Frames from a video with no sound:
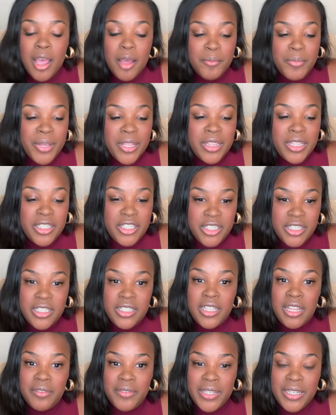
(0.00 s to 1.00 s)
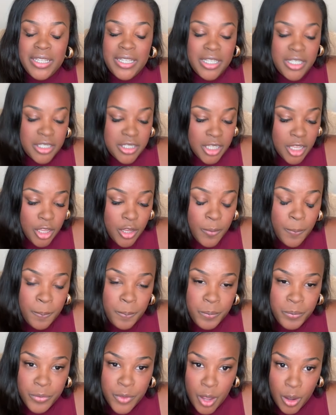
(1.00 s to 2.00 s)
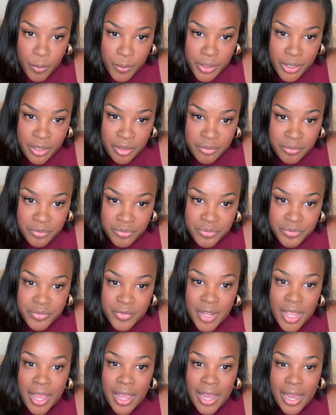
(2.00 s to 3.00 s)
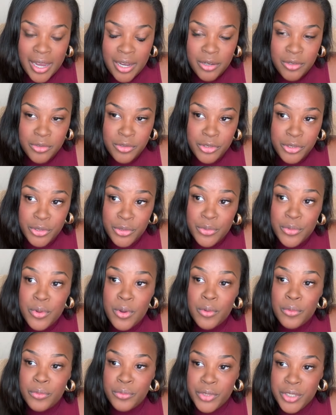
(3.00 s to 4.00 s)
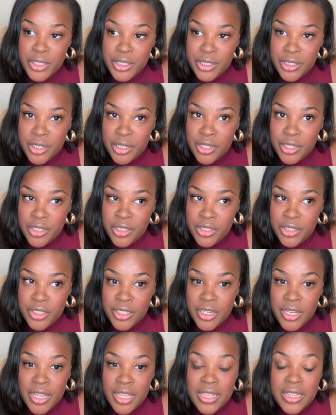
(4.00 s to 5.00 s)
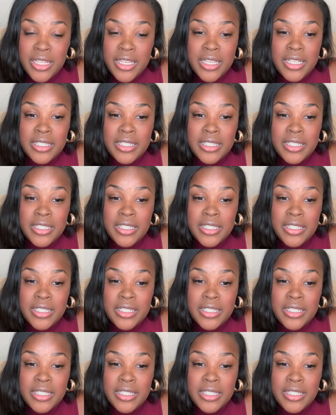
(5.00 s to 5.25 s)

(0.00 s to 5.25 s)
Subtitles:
But the gist of it is knowing how to research the